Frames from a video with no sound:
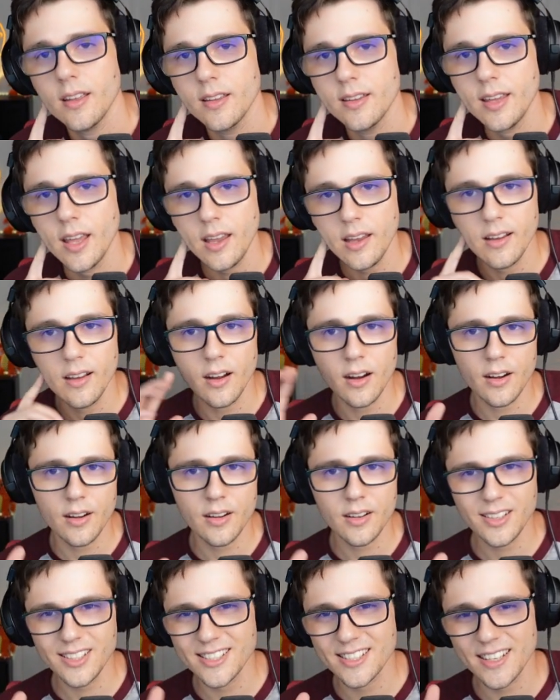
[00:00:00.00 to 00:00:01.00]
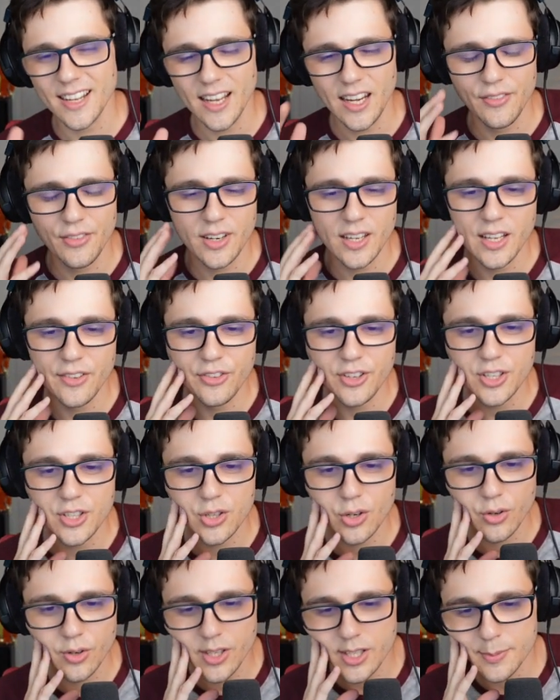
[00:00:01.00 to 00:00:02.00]
Gengar's kind of an iffy
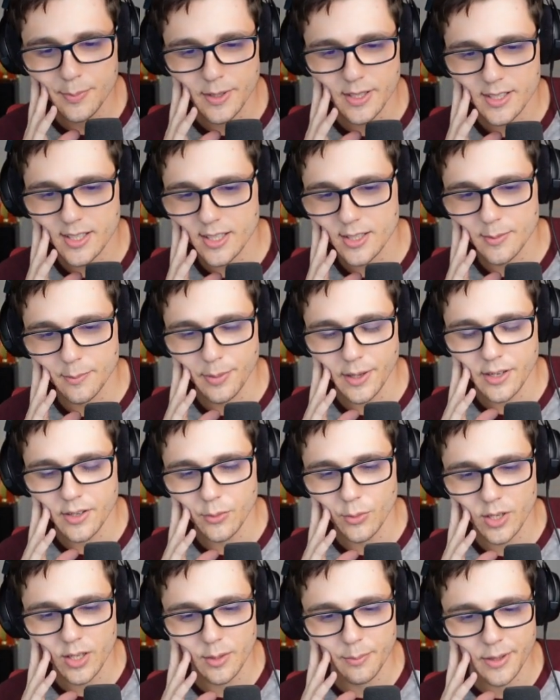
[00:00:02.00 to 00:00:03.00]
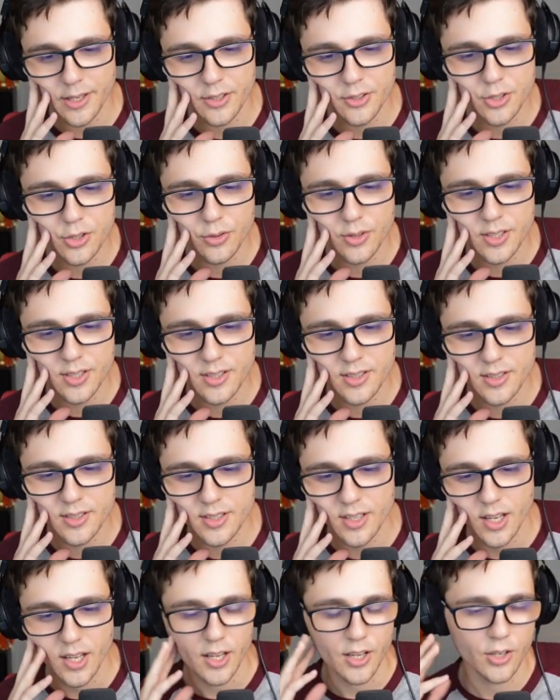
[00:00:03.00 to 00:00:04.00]
choice, but it's, it's better, one of the better
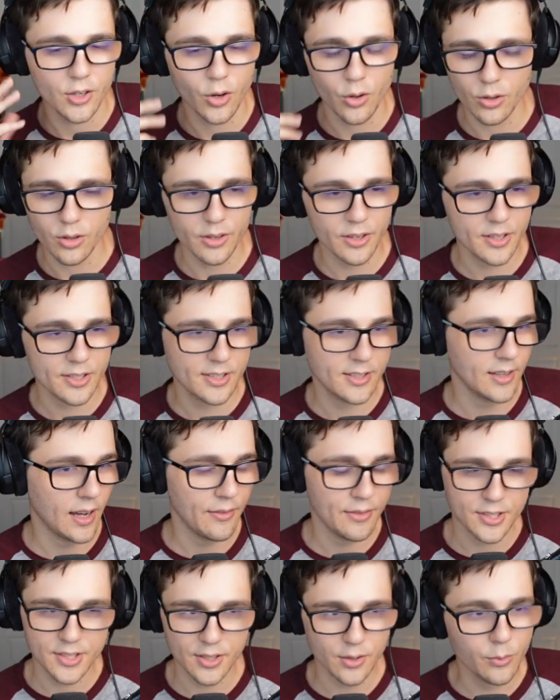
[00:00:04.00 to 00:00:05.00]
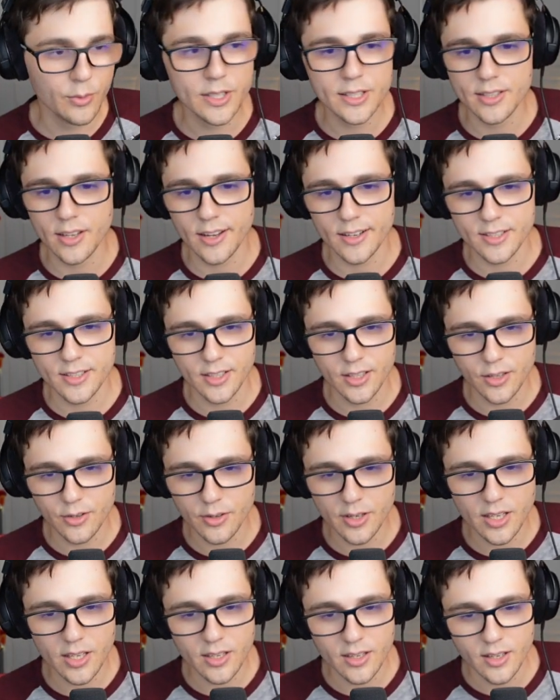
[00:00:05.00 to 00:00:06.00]
choices. Golurk's obviously weak to
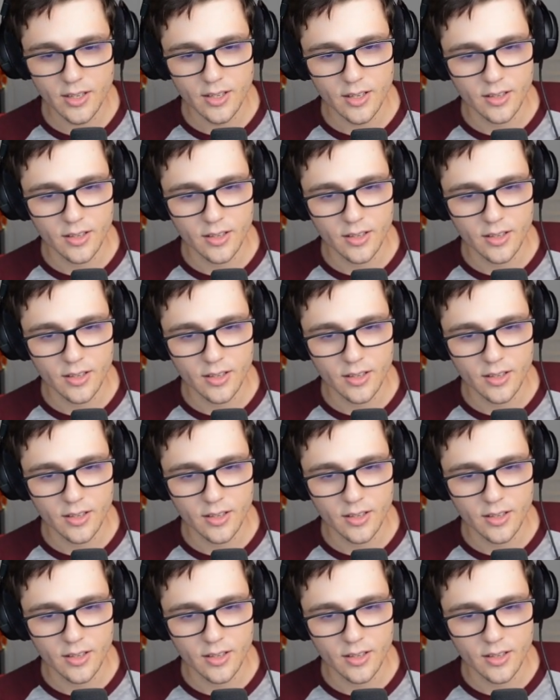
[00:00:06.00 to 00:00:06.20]
Octillery.